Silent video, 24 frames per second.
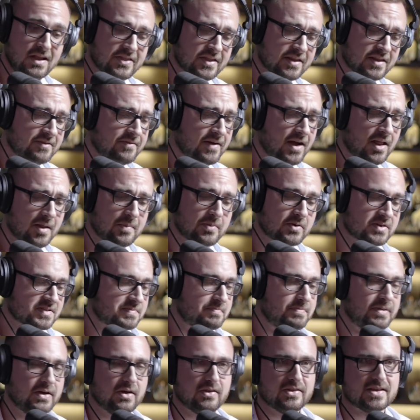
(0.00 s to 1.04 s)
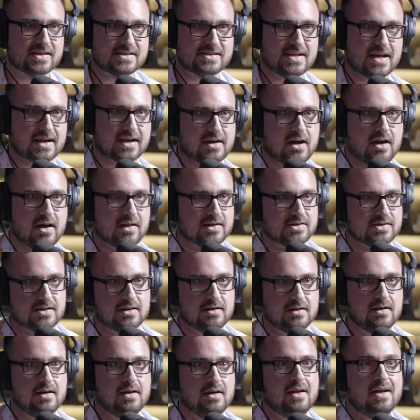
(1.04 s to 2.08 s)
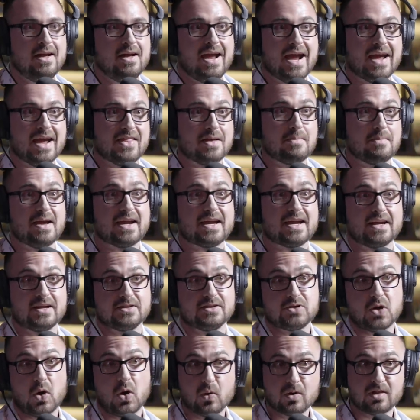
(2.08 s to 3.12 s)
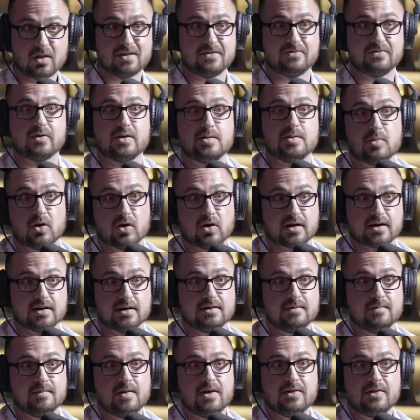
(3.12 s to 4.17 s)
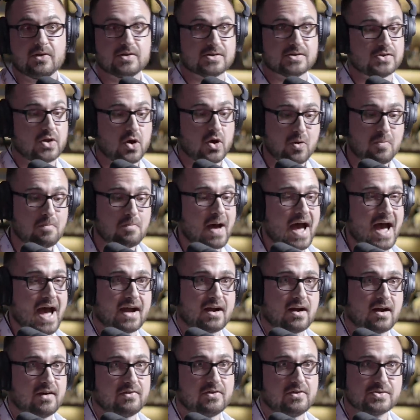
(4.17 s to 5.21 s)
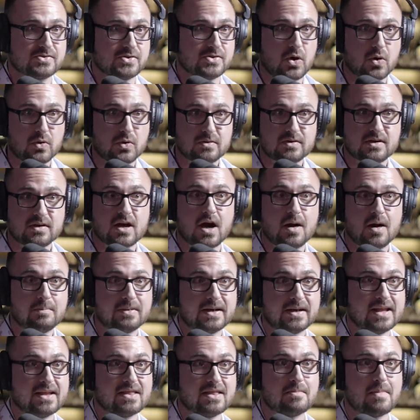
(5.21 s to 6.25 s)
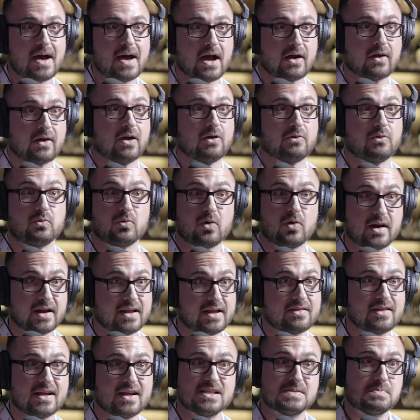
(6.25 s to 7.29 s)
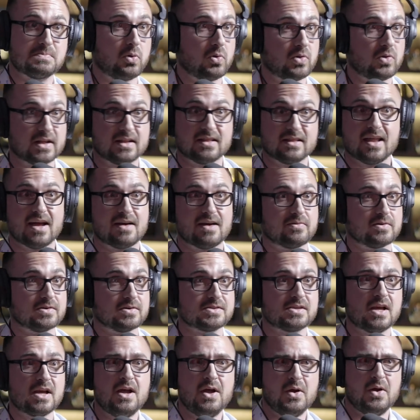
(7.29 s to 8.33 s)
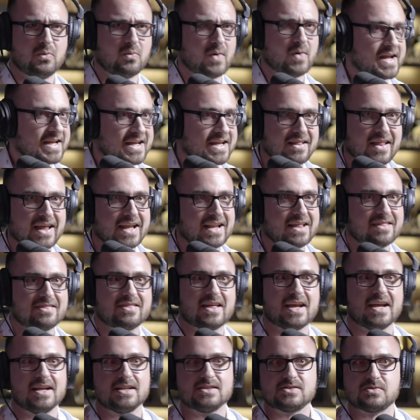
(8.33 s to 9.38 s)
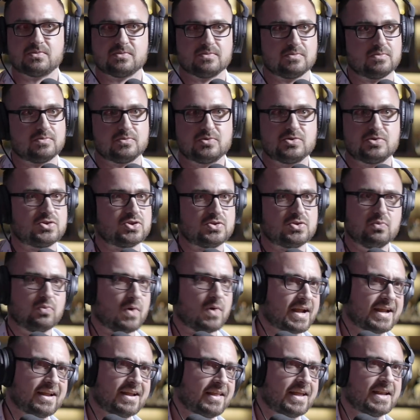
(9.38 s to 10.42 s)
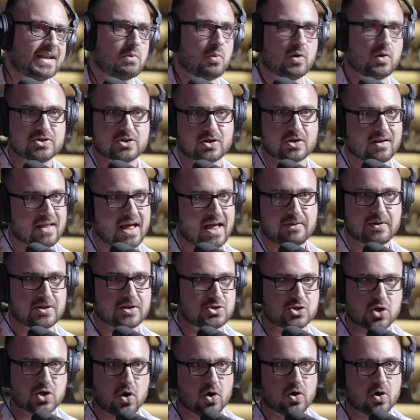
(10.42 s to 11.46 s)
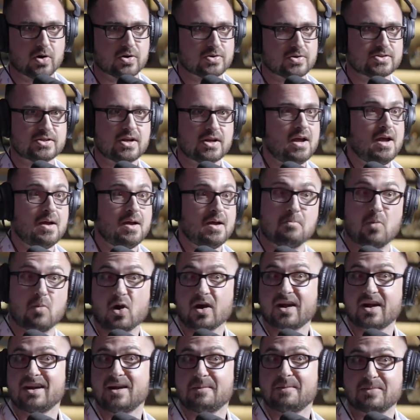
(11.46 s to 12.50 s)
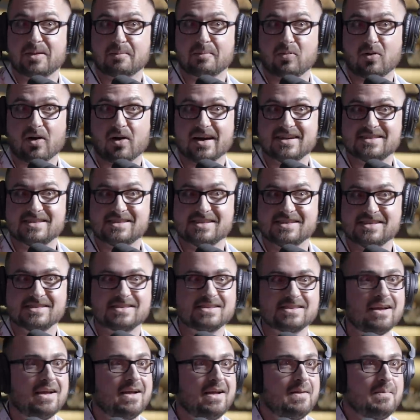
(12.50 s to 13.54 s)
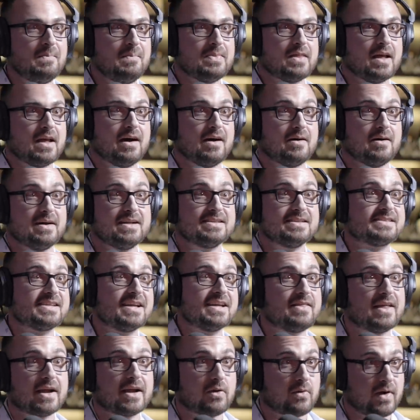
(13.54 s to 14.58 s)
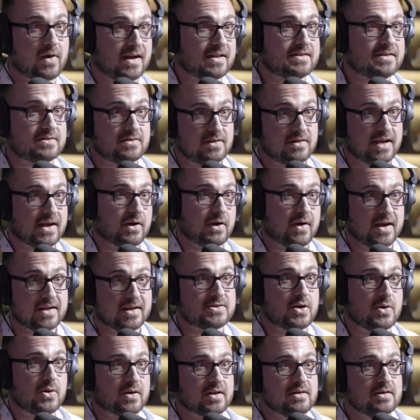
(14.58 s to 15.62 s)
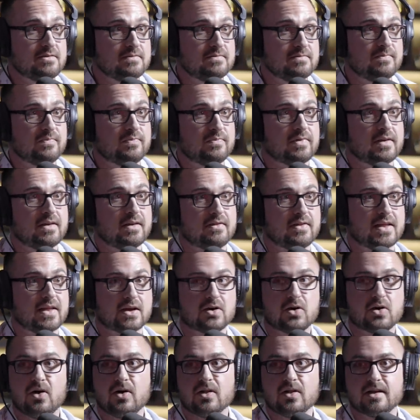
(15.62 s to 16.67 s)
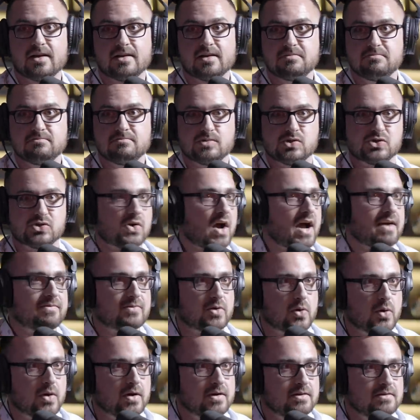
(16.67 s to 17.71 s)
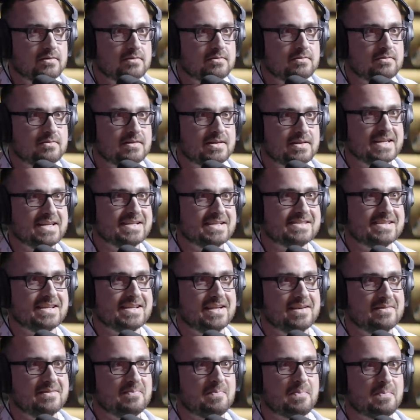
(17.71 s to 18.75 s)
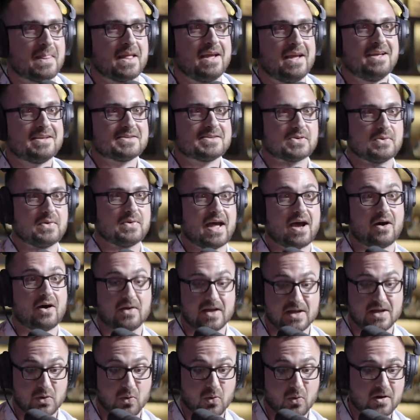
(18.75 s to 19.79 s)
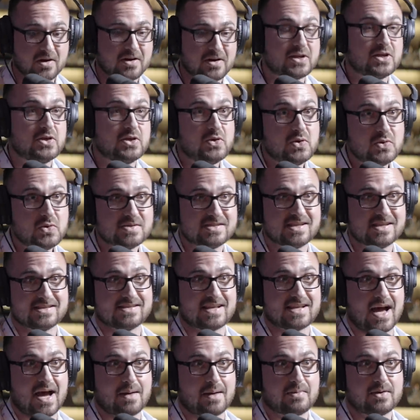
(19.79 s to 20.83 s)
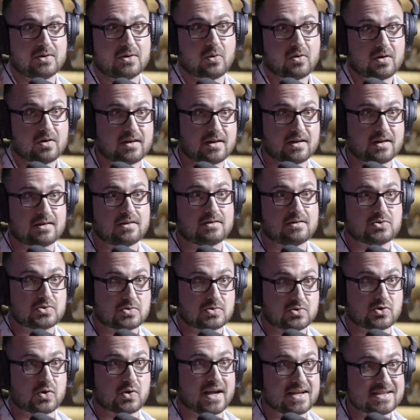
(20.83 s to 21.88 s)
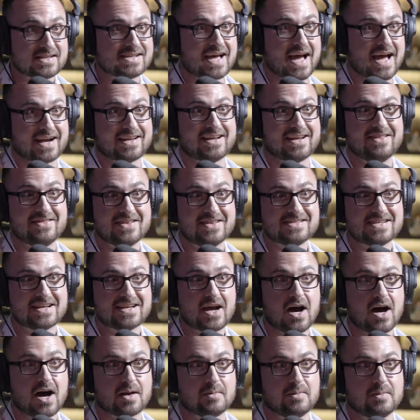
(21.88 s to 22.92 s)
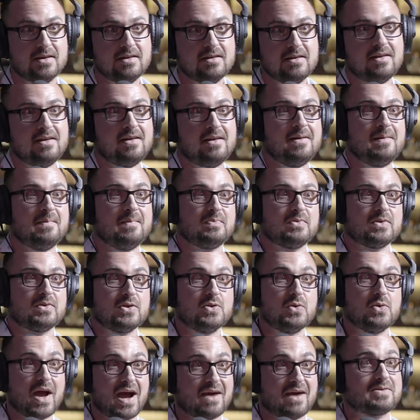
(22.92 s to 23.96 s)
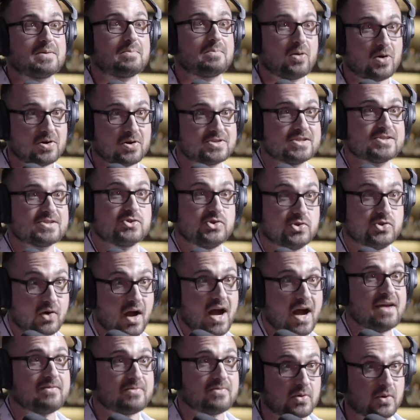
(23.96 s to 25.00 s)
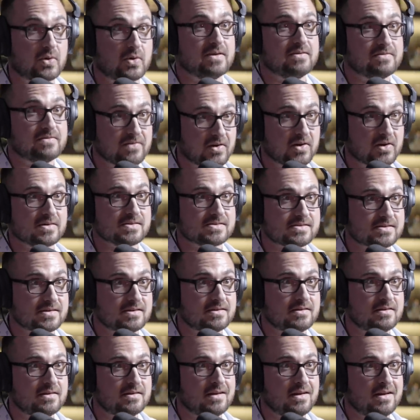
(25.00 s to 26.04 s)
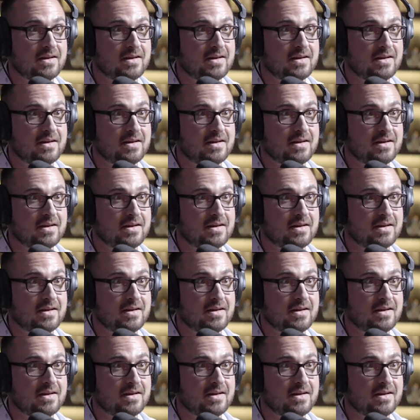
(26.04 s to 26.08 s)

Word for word: The developers build this technology and they make it a totally free market. There's no back, there's no company in the background running things, pulling levers, regulating things, regulating what you're allowed to charge, marking up the prices. Uh, instead, they create a, they create a token. They call it DriveCoin, D C. So now, in order to use this app, in order to transact in this economy, you have to purchase DriveCoin first.